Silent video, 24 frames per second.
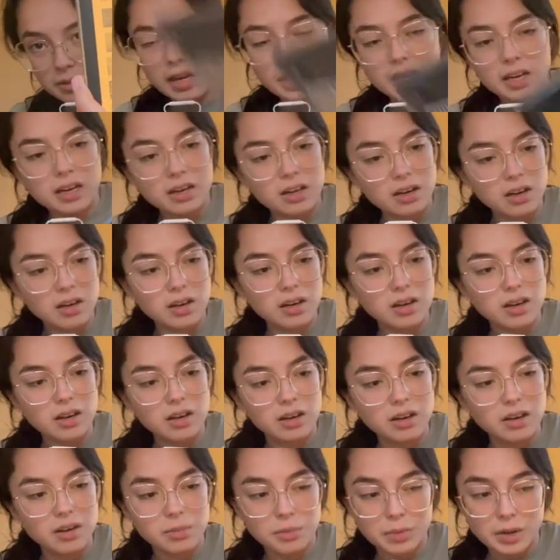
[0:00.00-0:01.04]
and
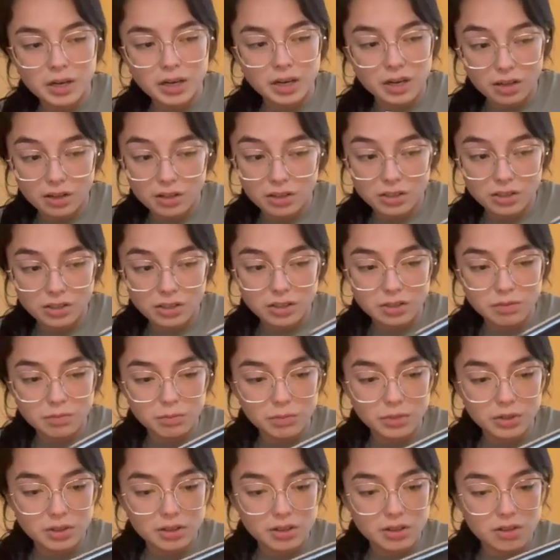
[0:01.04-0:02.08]
among other
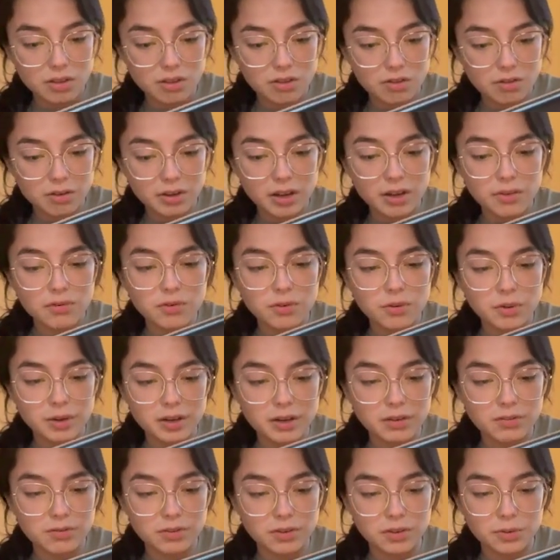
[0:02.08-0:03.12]
books. So I have quite
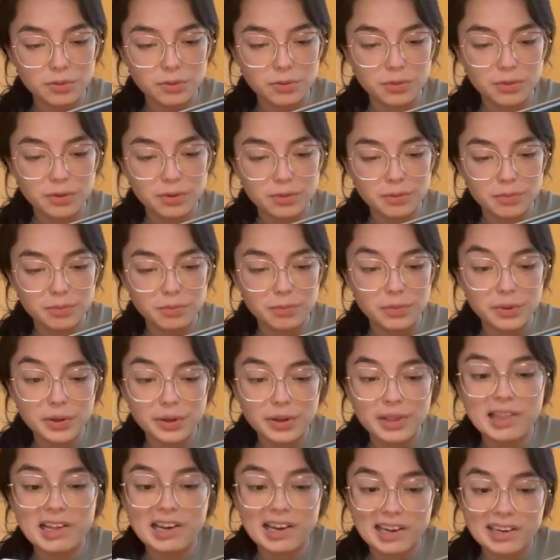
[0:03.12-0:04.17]
a few
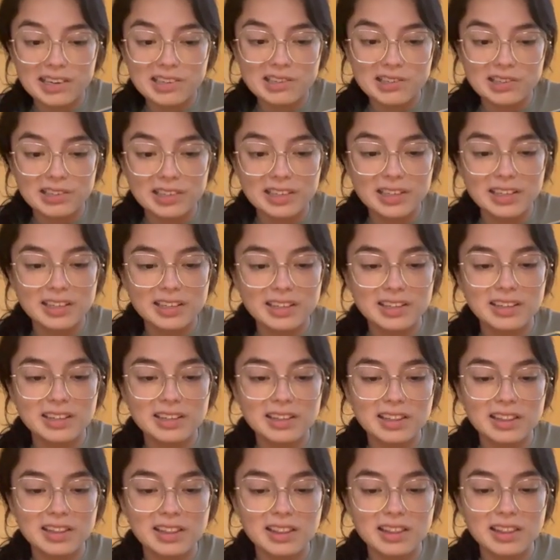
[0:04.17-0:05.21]
books actually
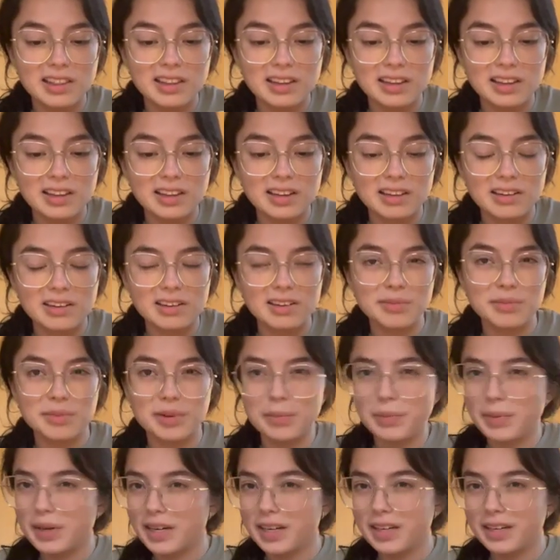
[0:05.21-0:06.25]
on my
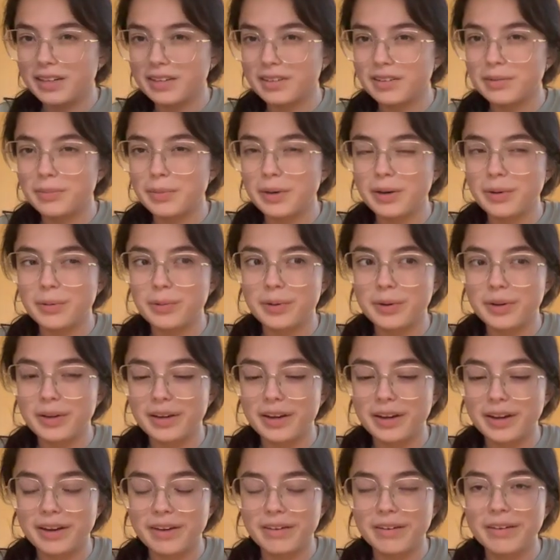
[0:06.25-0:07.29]
mind about what
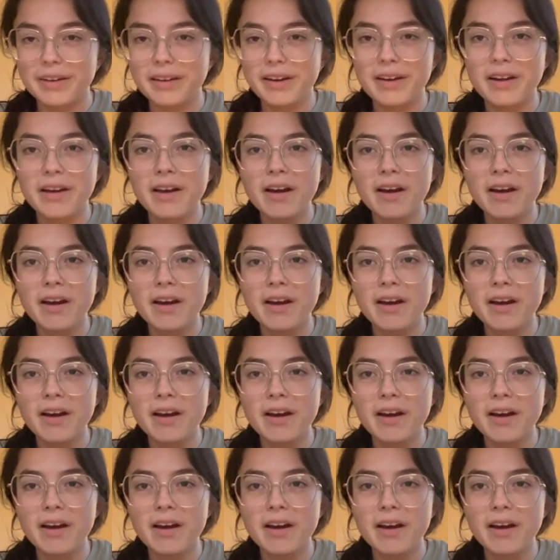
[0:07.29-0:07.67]
I could.